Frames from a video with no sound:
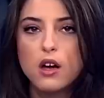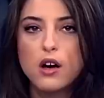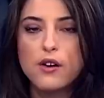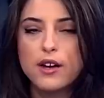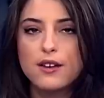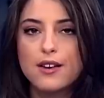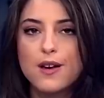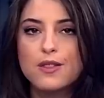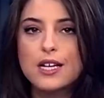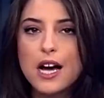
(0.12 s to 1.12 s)
All right.
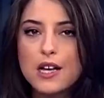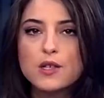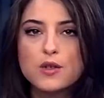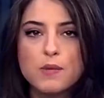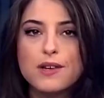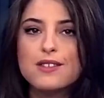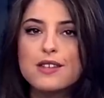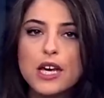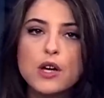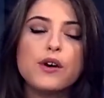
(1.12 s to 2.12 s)
Now, the Gaza Strip is
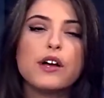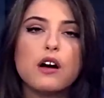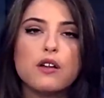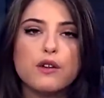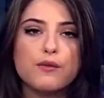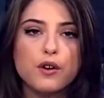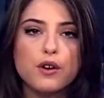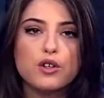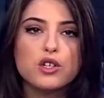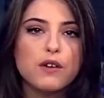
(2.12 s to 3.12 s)
teetering on the
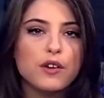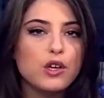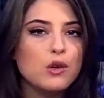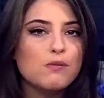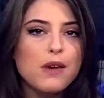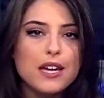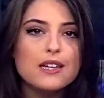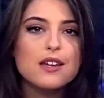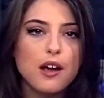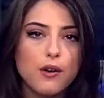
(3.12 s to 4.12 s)
verge of a
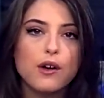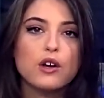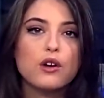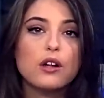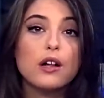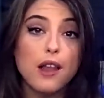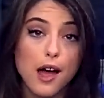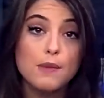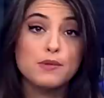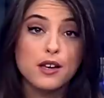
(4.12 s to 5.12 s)
humanitarian
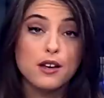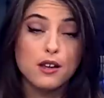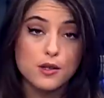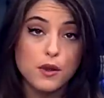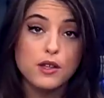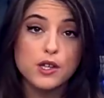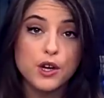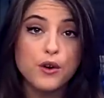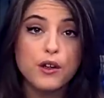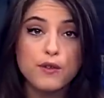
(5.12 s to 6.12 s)
collapse, and Israeli
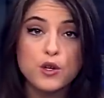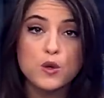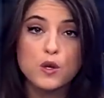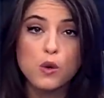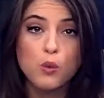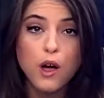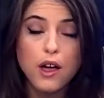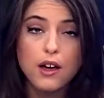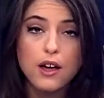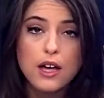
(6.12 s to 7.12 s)
security officials are
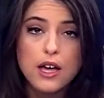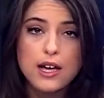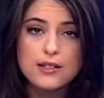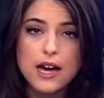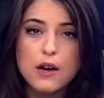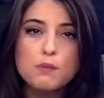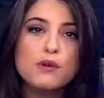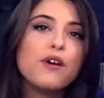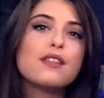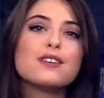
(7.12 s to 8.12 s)
weighing as to how to
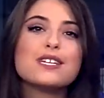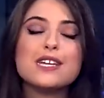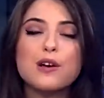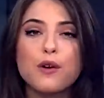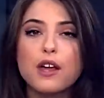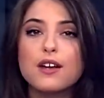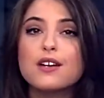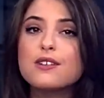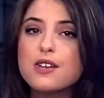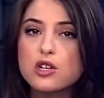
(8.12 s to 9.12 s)
prevent the deteriorating
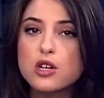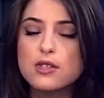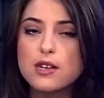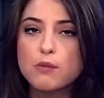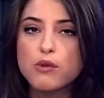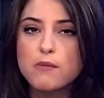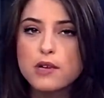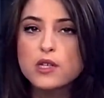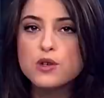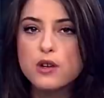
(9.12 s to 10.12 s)
conditions. Now, Prime
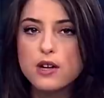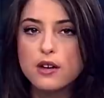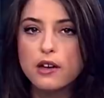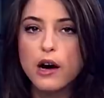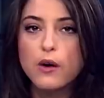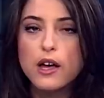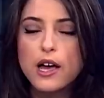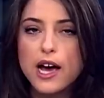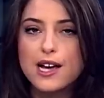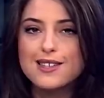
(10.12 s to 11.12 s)
Minister Netanyahu
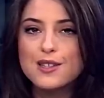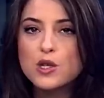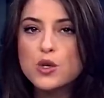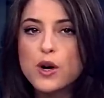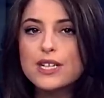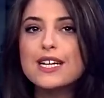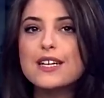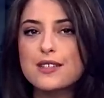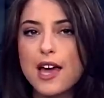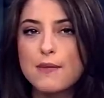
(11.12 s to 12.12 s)
has instructed
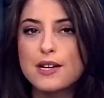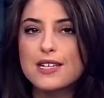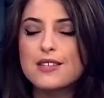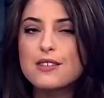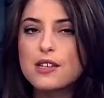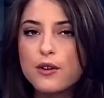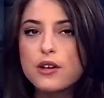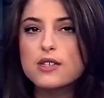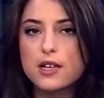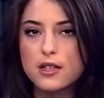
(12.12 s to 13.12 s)
his cabinet to
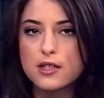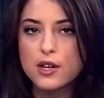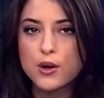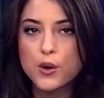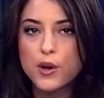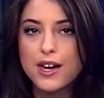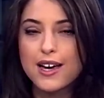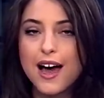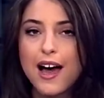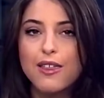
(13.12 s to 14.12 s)
seriously consider creating
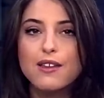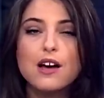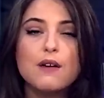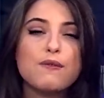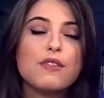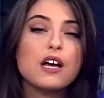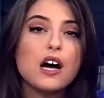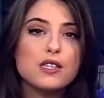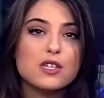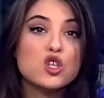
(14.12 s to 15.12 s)
an island off of the
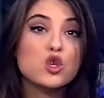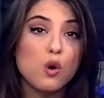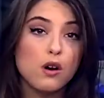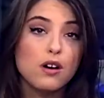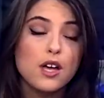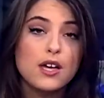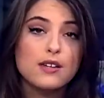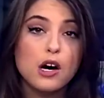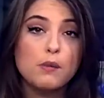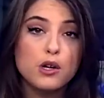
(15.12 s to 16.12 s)
Gaza shore
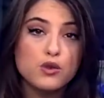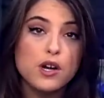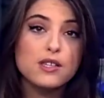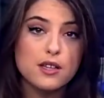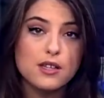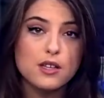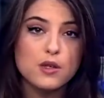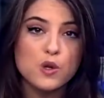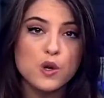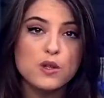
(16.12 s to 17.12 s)
to help address these
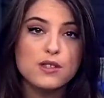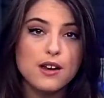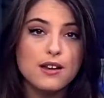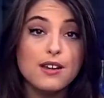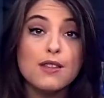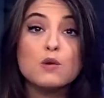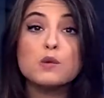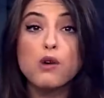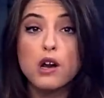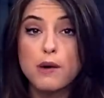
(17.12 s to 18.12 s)
concerns, an idea that was
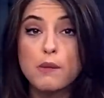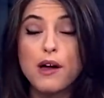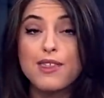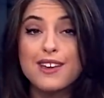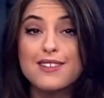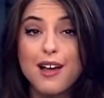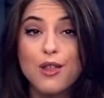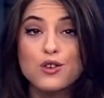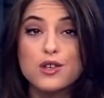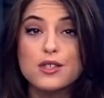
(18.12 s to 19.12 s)
brought about by the
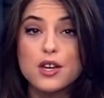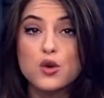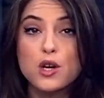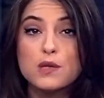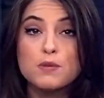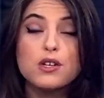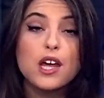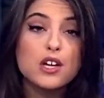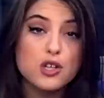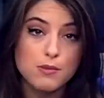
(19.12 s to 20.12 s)
Intelligence and
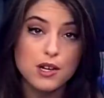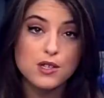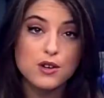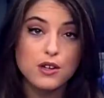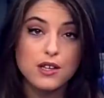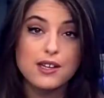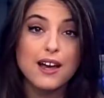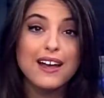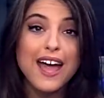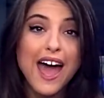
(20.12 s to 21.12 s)
Transportation Minister,
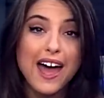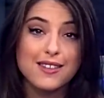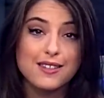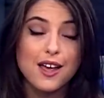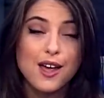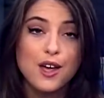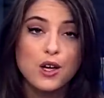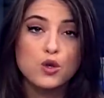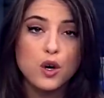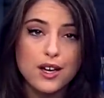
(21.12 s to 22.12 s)
Yisreal Katz.
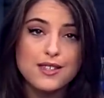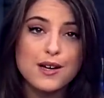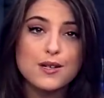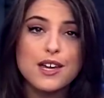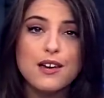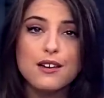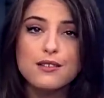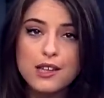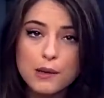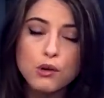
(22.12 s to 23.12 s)
Joining us now to take a
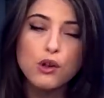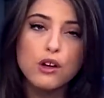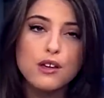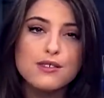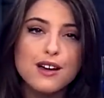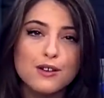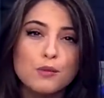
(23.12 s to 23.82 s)
deeper look is Dr.